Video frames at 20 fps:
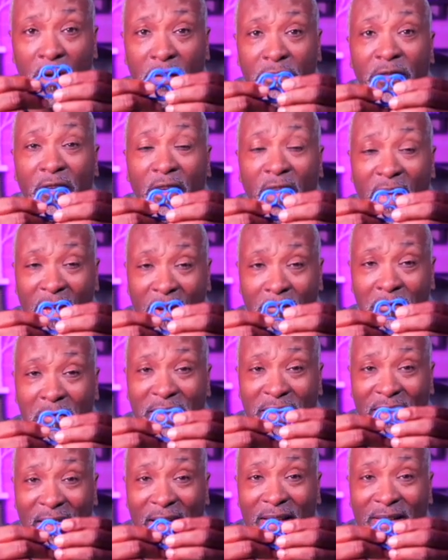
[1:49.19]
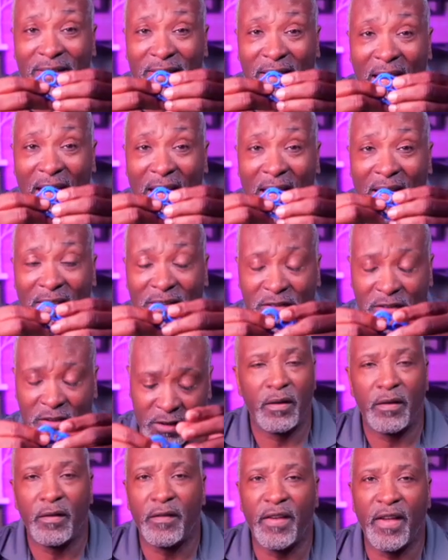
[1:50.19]
for everyday
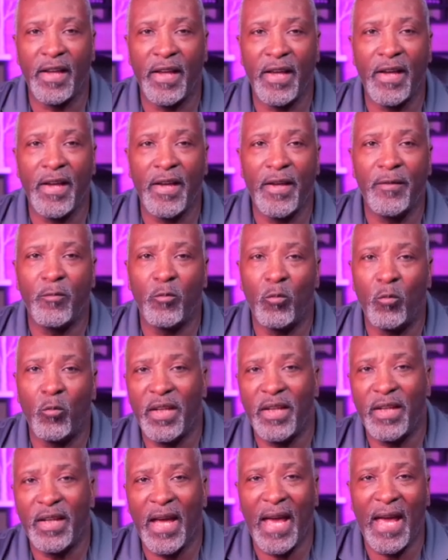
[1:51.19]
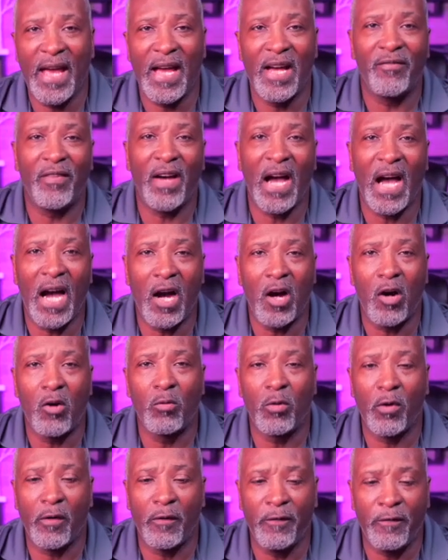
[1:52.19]
tasks. Then we have
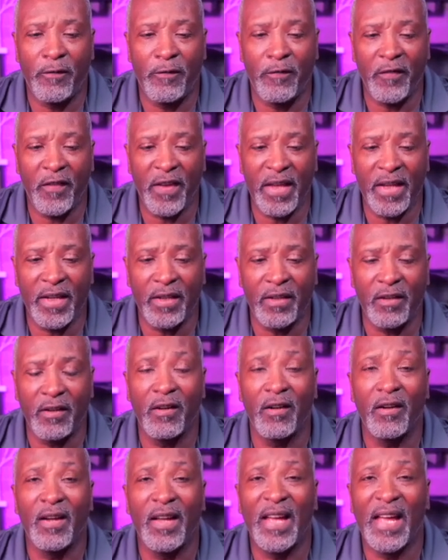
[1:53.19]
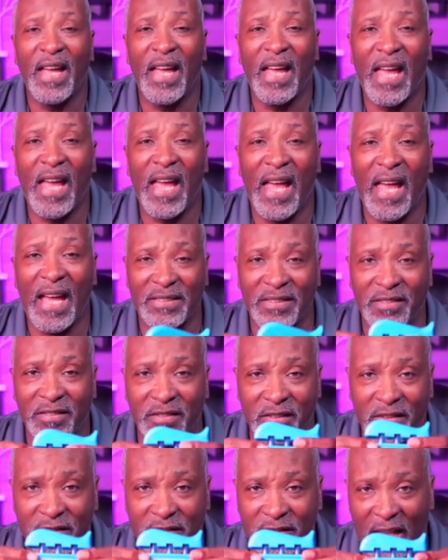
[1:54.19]
our finger
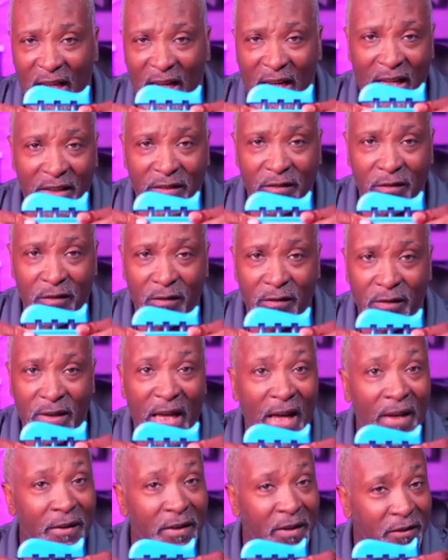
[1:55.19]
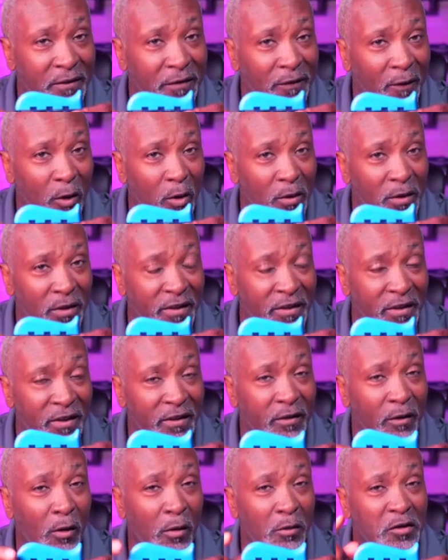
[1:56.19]
exerciser. Now this
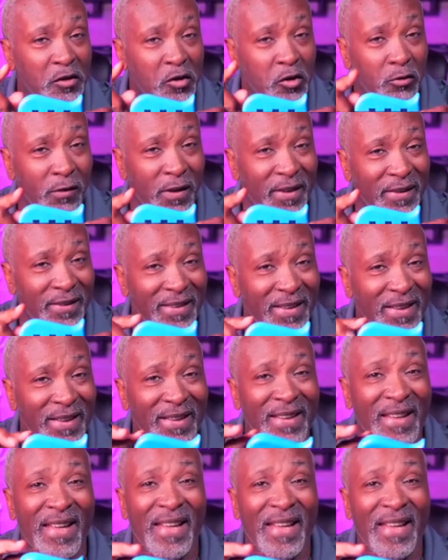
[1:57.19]
focuses on strengthening